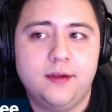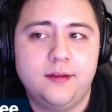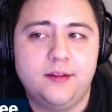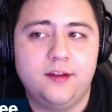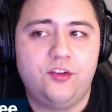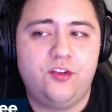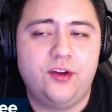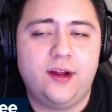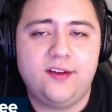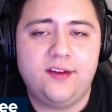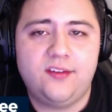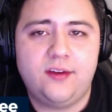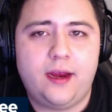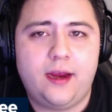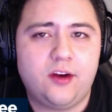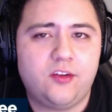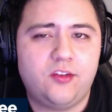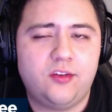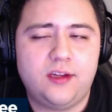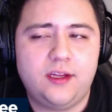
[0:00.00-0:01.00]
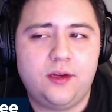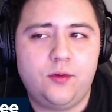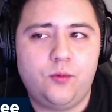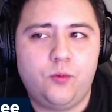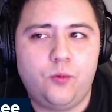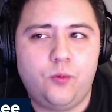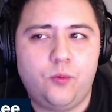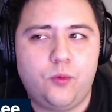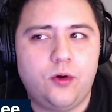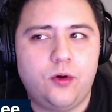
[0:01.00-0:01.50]
the Jets actually
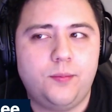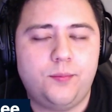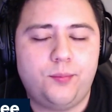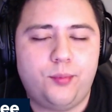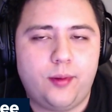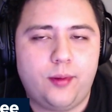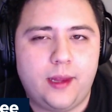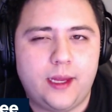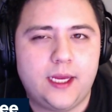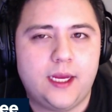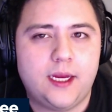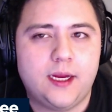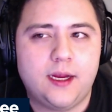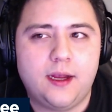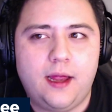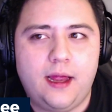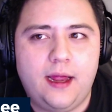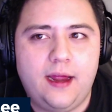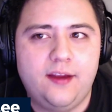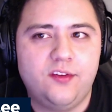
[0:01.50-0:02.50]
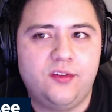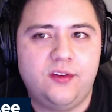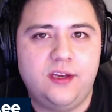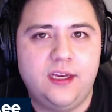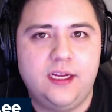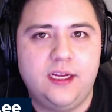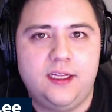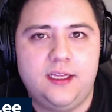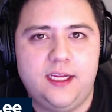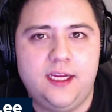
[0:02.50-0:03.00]
weren't playing as
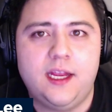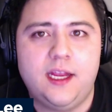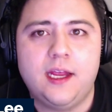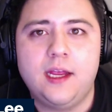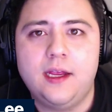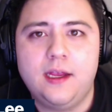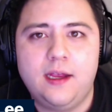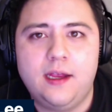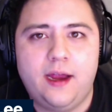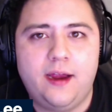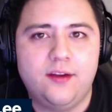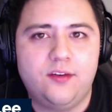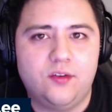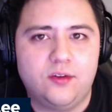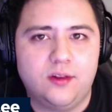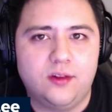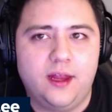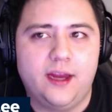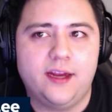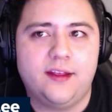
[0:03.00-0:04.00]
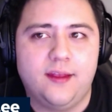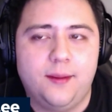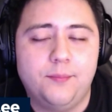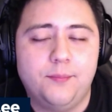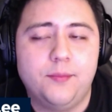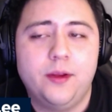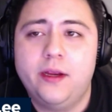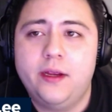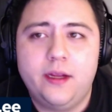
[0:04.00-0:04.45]
neatly as you'd like them.